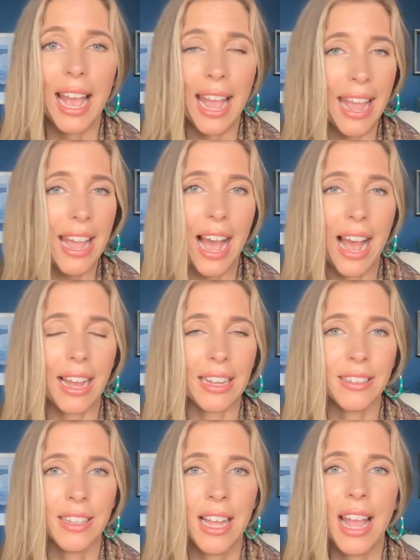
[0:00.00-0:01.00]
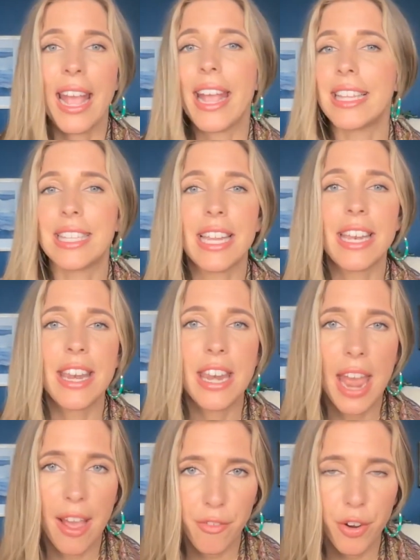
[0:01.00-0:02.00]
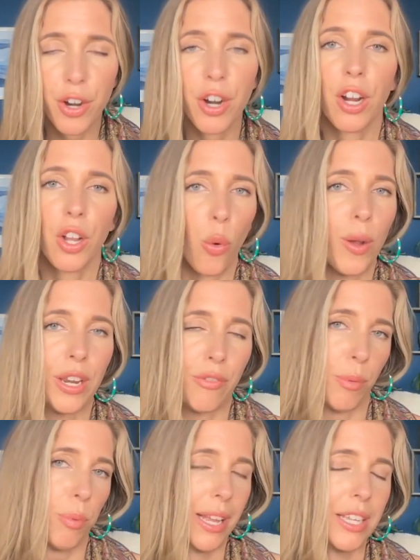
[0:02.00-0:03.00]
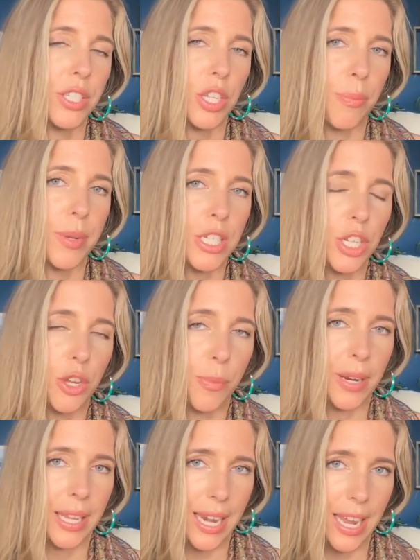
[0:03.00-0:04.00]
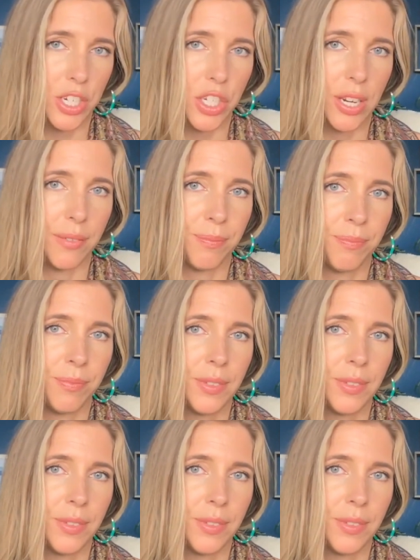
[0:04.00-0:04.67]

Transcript: AI is never going to replace human-to-human connection.